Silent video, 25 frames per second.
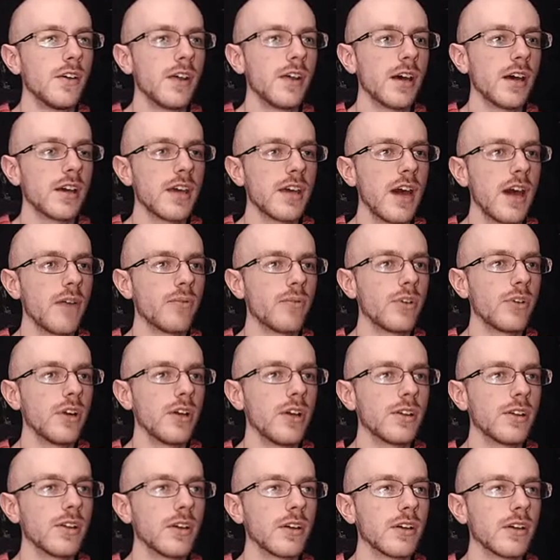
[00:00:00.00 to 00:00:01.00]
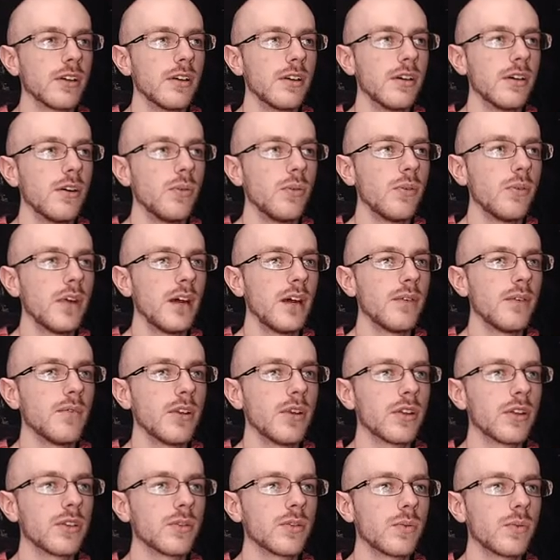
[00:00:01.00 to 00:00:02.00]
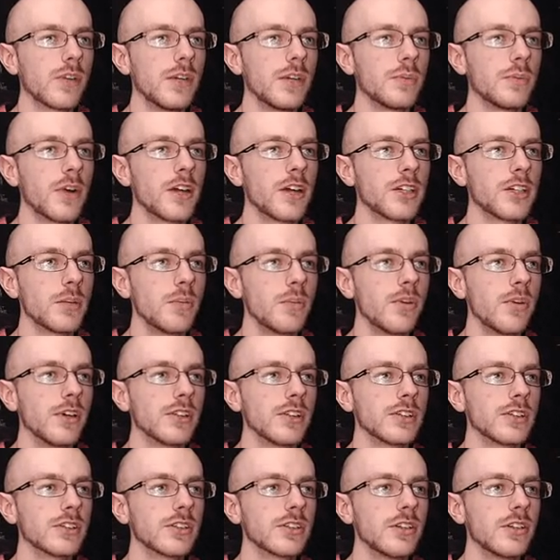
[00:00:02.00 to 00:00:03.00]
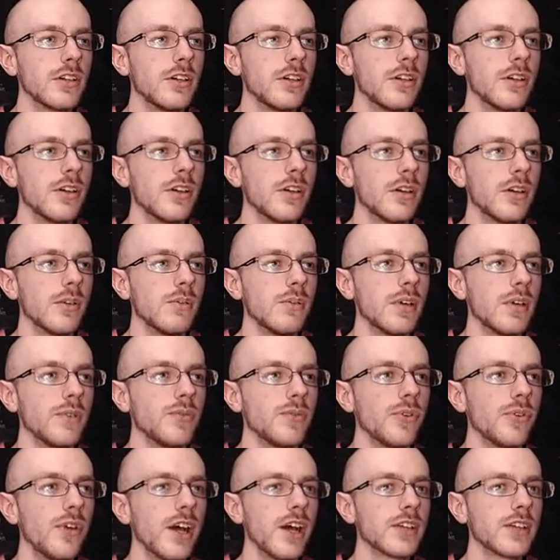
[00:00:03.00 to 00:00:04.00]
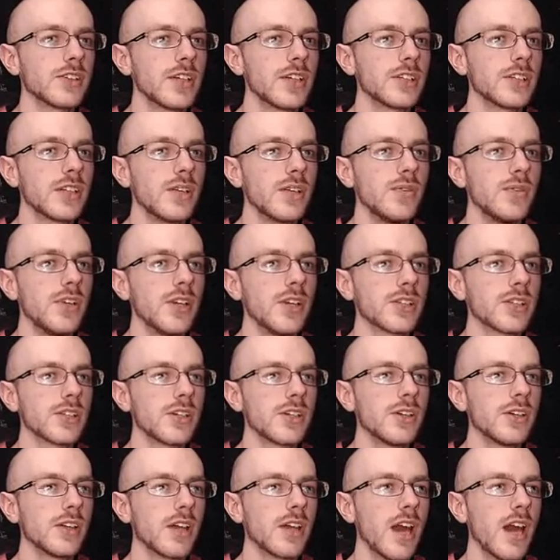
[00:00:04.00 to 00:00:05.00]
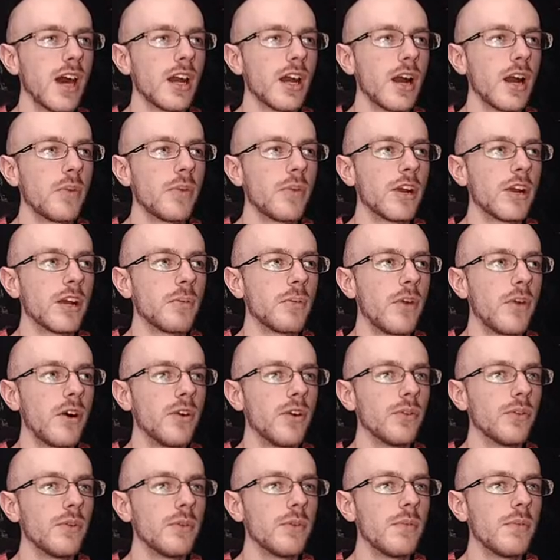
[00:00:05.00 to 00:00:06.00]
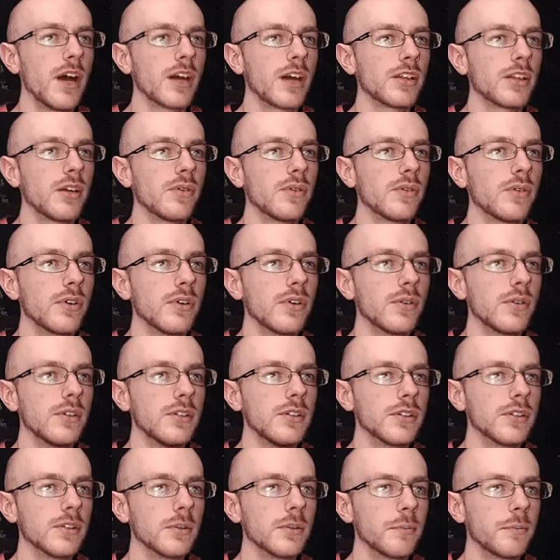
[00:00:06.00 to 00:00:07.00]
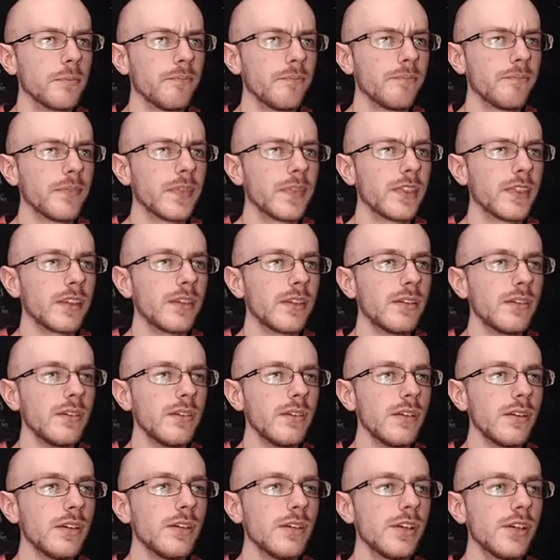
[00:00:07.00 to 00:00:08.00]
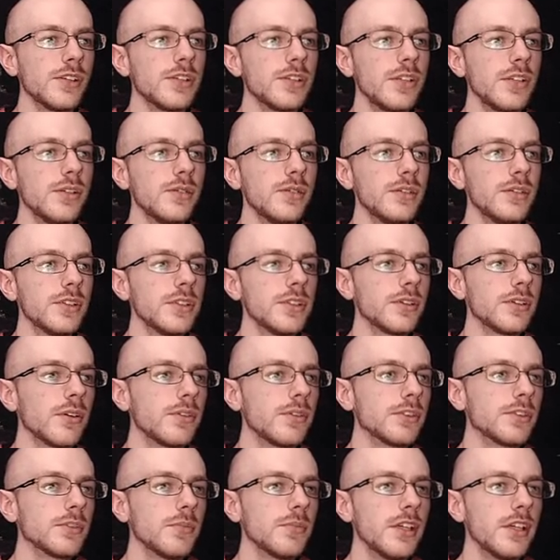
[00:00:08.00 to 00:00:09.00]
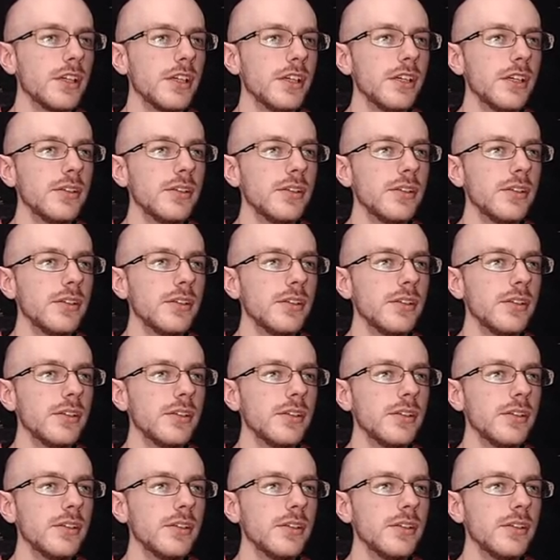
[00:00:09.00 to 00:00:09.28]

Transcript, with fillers: a cat for nothing. We have three pressure points. We have full access. If he doesn't kill the cat, I'm running him all the way back there for no reason. Does he use his ultimate? He